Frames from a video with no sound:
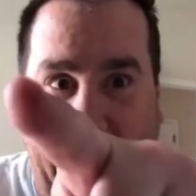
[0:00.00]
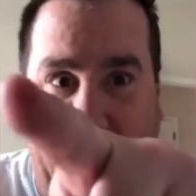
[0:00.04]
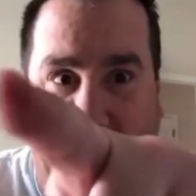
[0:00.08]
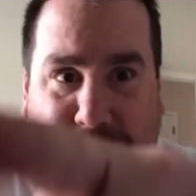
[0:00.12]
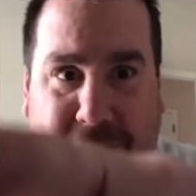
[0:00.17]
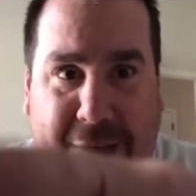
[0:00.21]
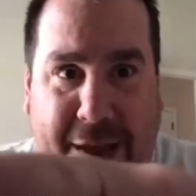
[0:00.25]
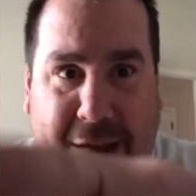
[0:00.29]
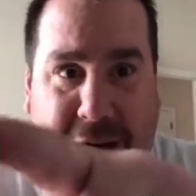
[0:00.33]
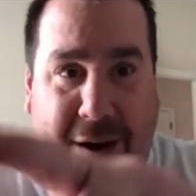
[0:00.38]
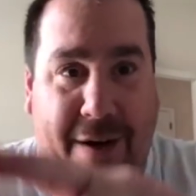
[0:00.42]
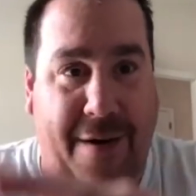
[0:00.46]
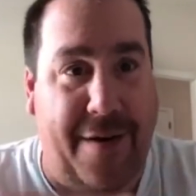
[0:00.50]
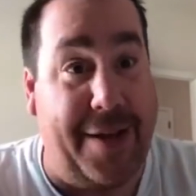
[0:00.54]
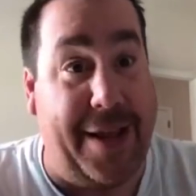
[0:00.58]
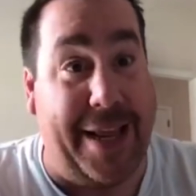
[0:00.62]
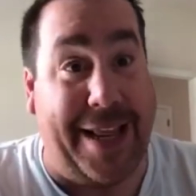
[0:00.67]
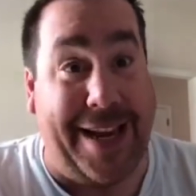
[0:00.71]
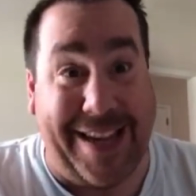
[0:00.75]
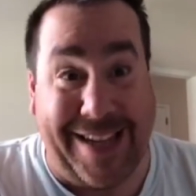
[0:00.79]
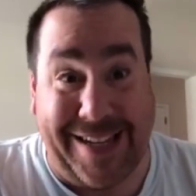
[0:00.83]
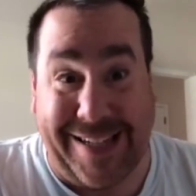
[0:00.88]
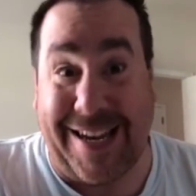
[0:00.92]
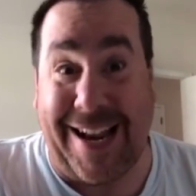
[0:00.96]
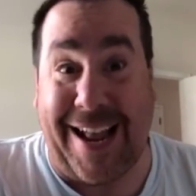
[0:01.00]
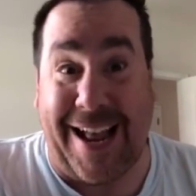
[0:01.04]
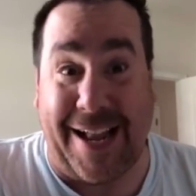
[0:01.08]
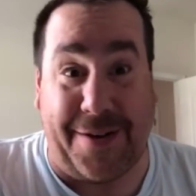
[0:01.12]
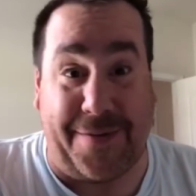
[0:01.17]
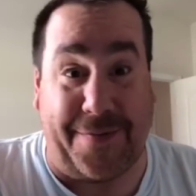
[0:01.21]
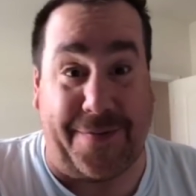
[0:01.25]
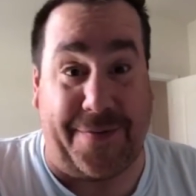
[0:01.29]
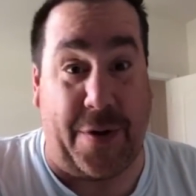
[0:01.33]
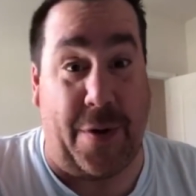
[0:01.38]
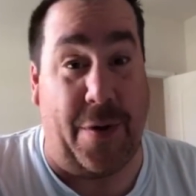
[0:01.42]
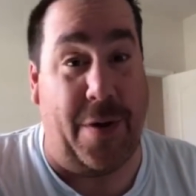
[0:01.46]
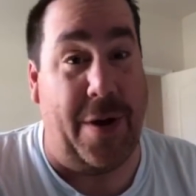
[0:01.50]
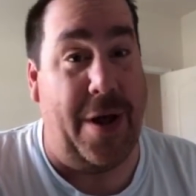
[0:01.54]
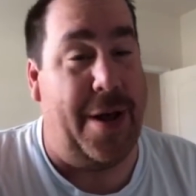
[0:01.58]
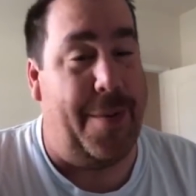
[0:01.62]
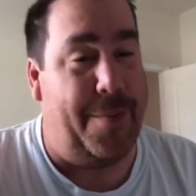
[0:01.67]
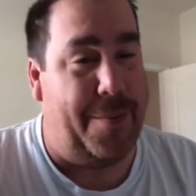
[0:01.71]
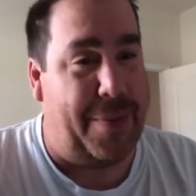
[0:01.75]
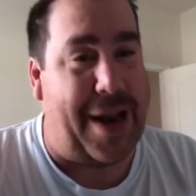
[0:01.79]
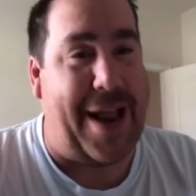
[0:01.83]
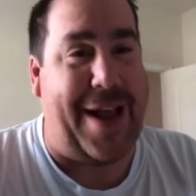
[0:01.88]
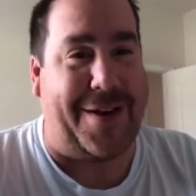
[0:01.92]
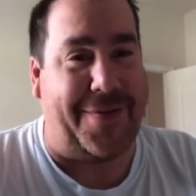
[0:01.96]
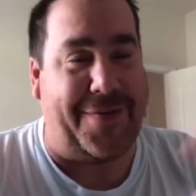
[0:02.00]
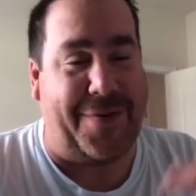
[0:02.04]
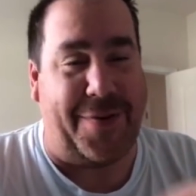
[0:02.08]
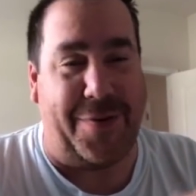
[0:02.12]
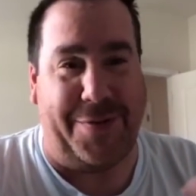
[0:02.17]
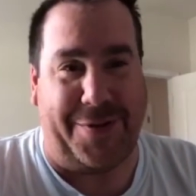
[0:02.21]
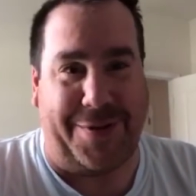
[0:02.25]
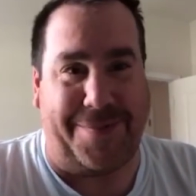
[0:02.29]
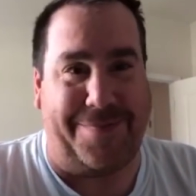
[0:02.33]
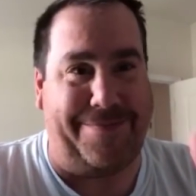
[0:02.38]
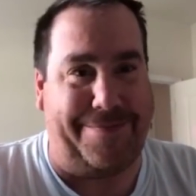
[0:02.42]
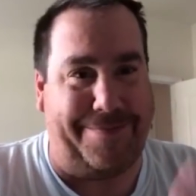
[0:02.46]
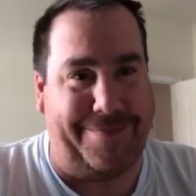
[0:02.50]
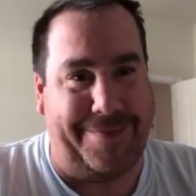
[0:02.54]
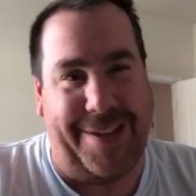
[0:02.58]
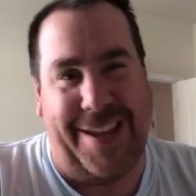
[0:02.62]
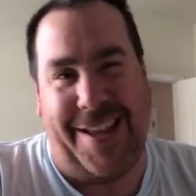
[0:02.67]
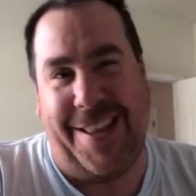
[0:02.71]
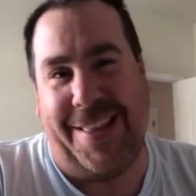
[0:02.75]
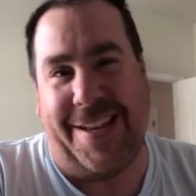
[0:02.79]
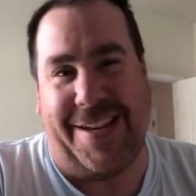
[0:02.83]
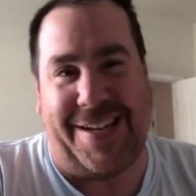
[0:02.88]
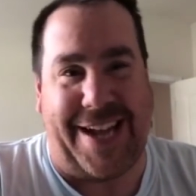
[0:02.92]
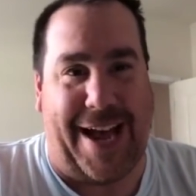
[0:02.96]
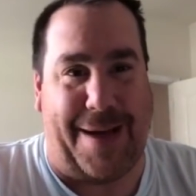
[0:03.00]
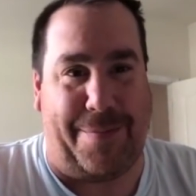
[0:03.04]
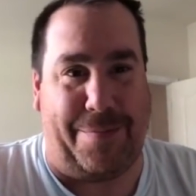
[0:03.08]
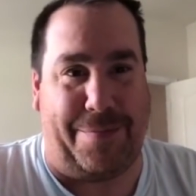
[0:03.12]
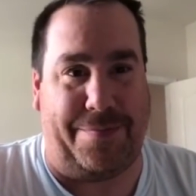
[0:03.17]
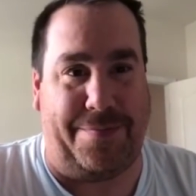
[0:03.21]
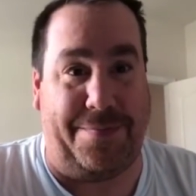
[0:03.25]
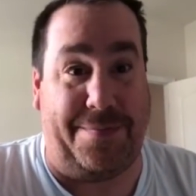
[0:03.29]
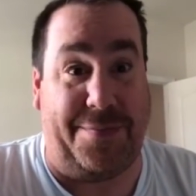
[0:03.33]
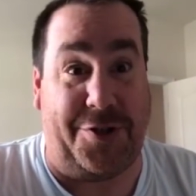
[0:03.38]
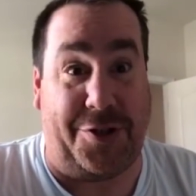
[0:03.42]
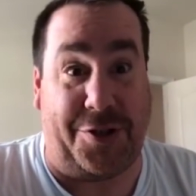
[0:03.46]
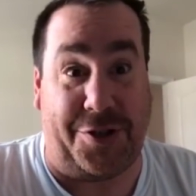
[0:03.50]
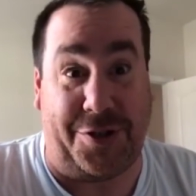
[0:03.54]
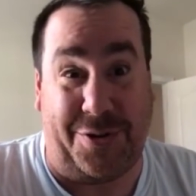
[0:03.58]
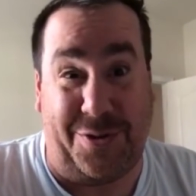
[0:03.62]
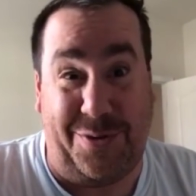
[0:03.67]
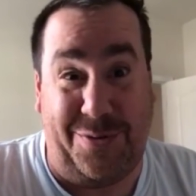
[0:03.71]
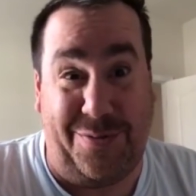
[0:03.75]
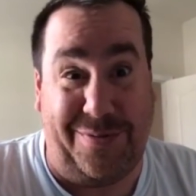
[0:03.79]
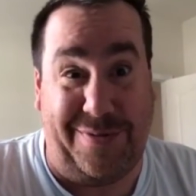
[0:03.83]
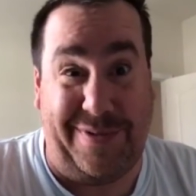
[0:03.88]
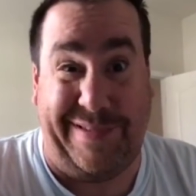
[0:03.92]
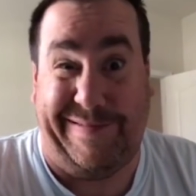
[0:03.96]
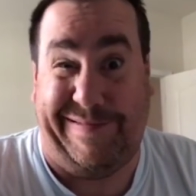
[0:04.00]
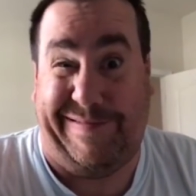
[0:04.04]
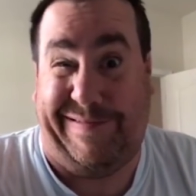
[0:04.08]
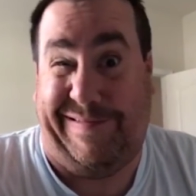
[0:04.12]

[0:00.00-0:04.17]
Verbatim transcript: there, there. It is an Ott DeFoe, but Ott DeFoe's in the top two.